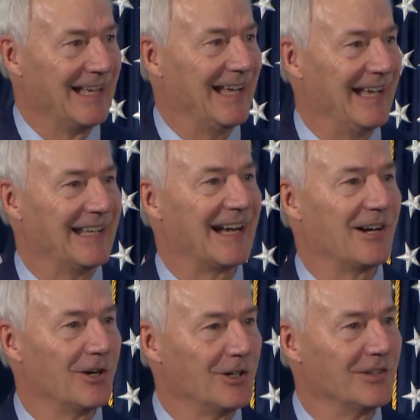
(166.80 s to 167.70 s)
and I
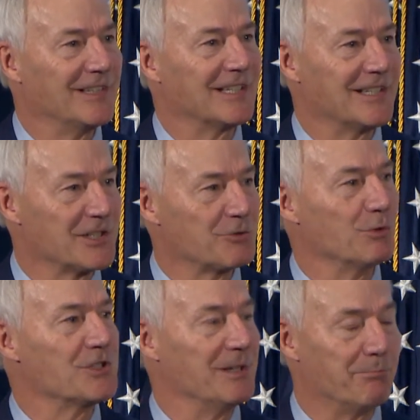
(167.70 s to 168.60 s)
heard that this
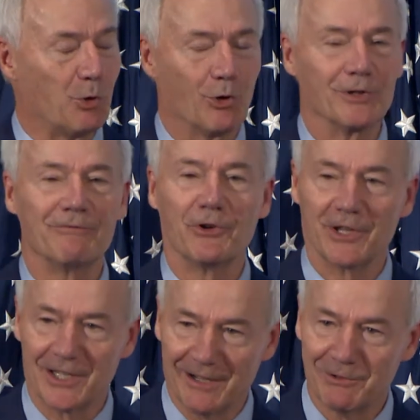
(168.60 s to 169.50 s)
was important for the
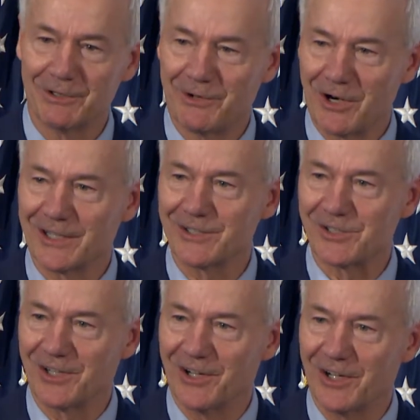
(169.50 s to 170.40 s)
governor of
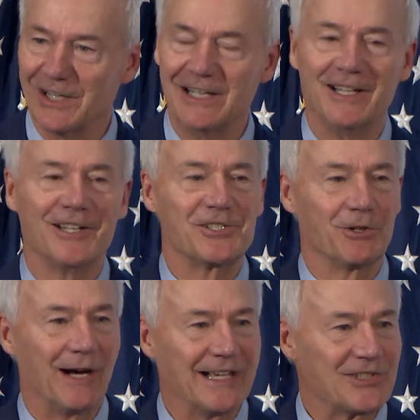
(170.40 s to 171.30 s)
Arkansas, so
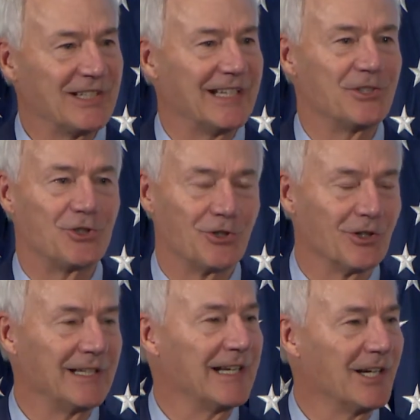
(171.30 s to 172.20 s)
I said,
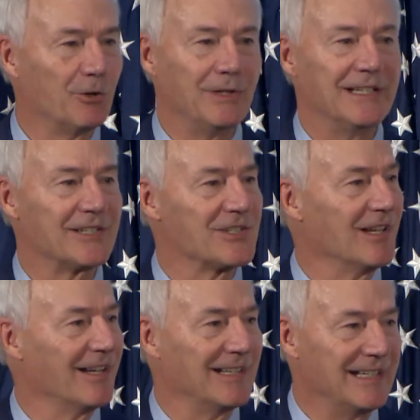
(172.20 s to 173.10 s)
surely coding is
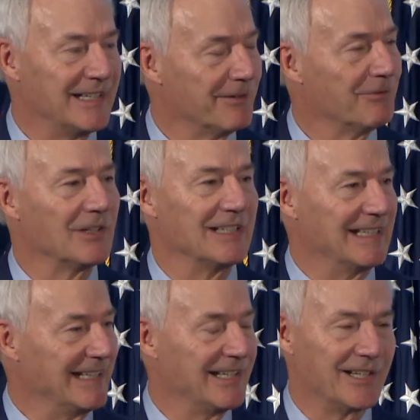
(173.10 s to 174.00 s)
not any different than
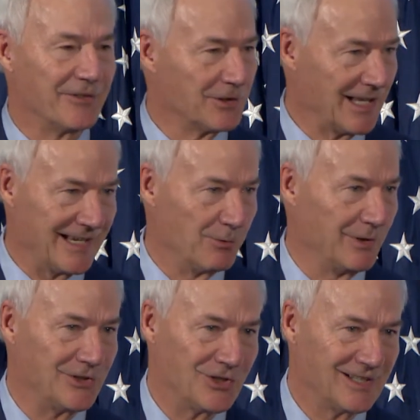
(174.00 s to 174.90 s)
any other
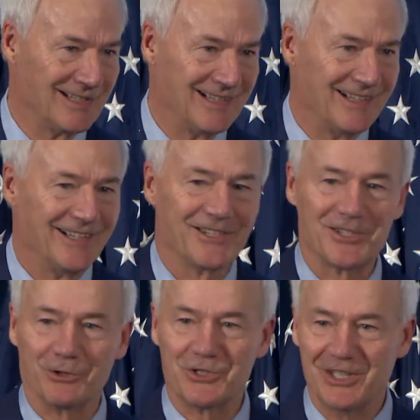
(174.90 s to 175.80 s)
language.
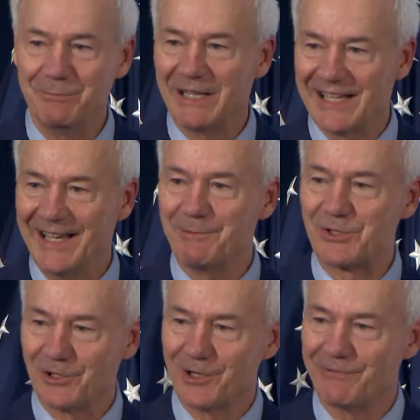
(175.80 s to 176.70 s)
So she became
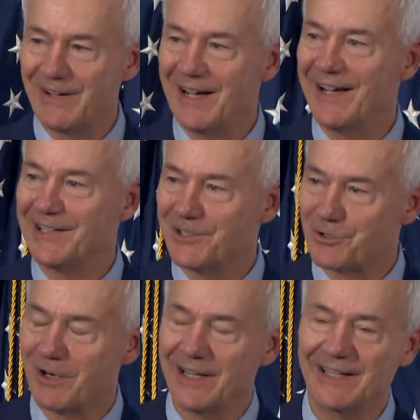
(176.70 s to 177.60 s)
certified and
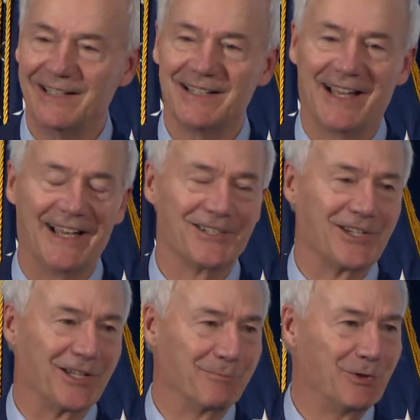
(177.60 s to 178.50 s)
trained as
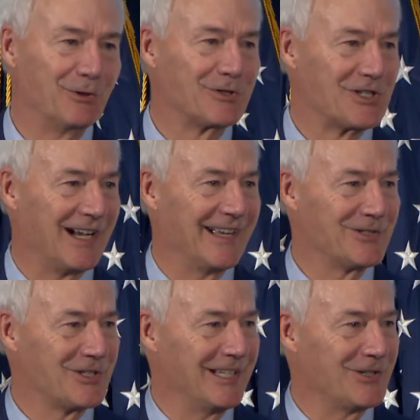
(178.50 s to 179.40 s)
a computer
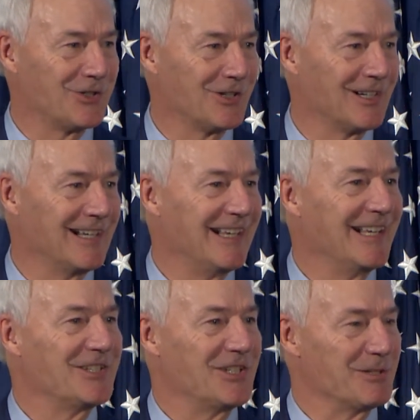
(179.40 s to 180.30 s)
science teacher.
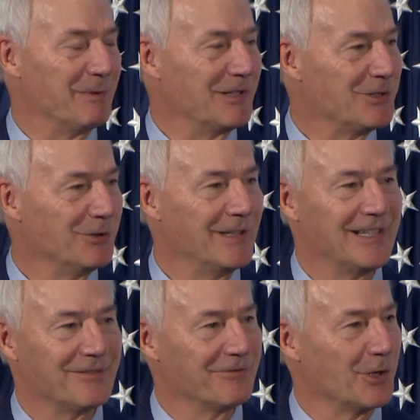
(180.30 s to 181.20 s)
She's been doing
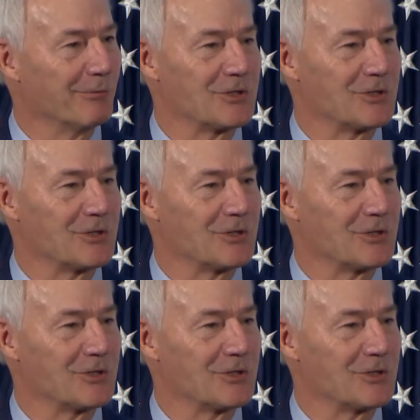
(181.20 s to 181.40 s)
it for over